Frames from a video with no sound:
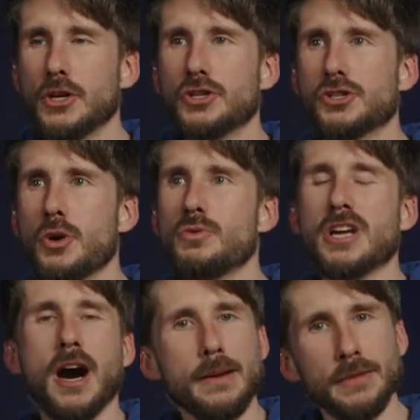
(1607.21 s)
so
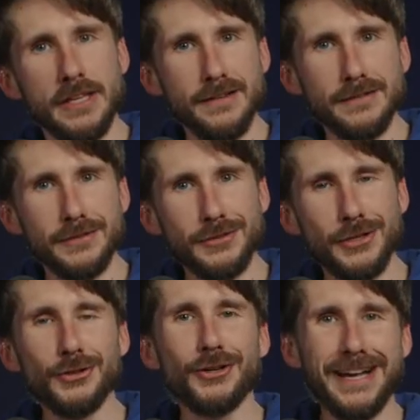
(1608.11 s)
timely
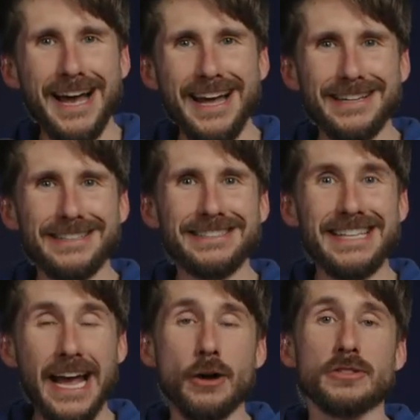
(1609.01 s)
to look at
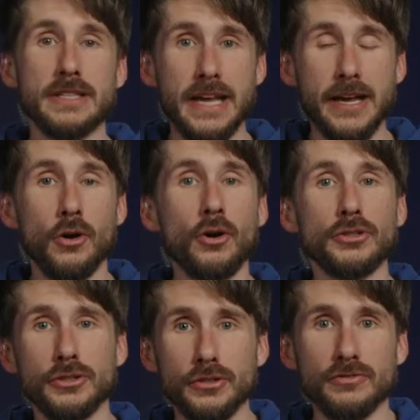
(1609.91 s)
now, today,
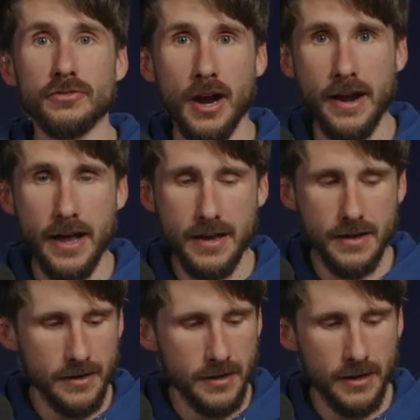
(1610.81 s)
on Good Friday,
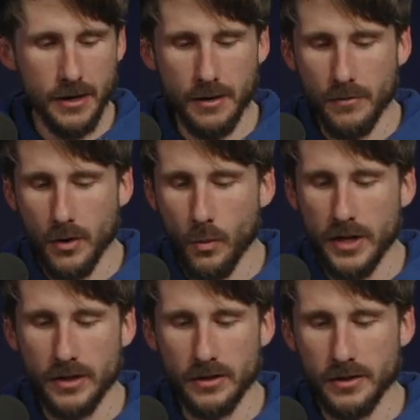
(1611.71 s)
um,
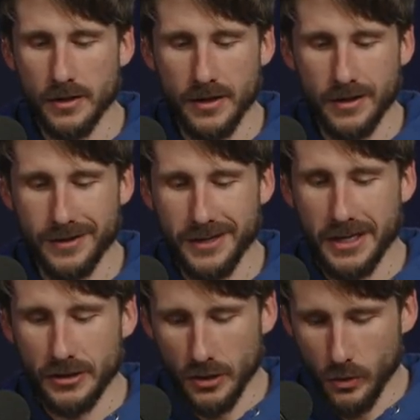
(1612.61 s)
when uh,
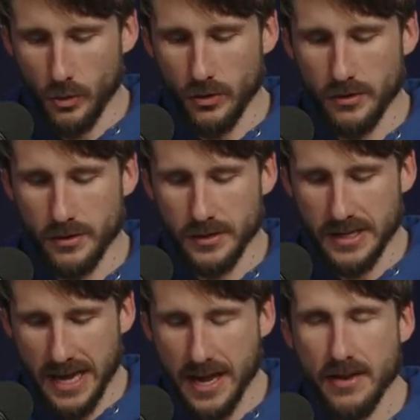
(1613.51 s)
the Lord
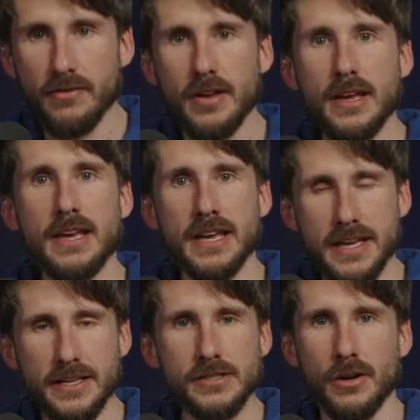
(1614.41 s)
gave
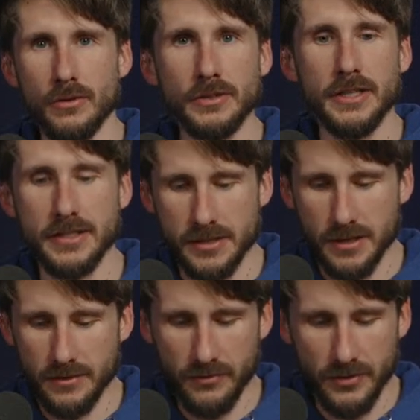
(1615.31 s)
His only
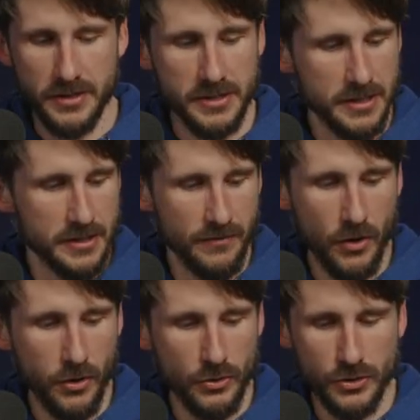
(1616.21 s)
Son for the sins of
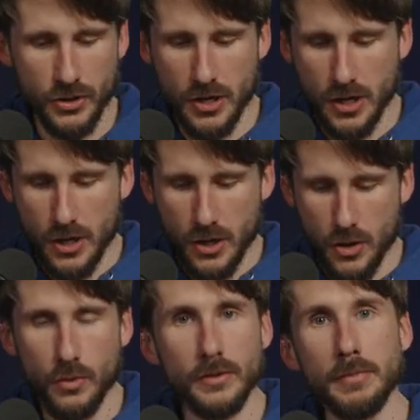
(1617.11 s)
all those
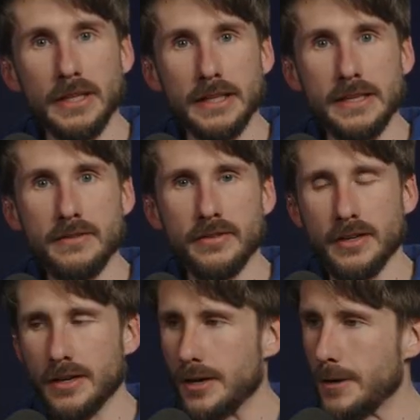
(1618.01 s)
who would believe.
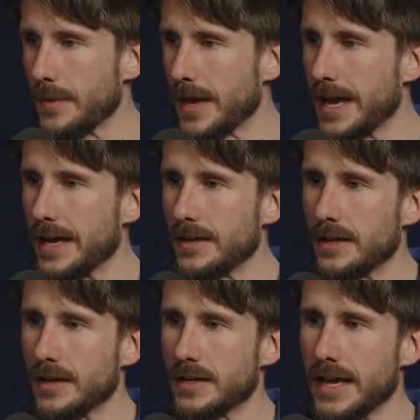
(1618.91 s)
Um, and, uh,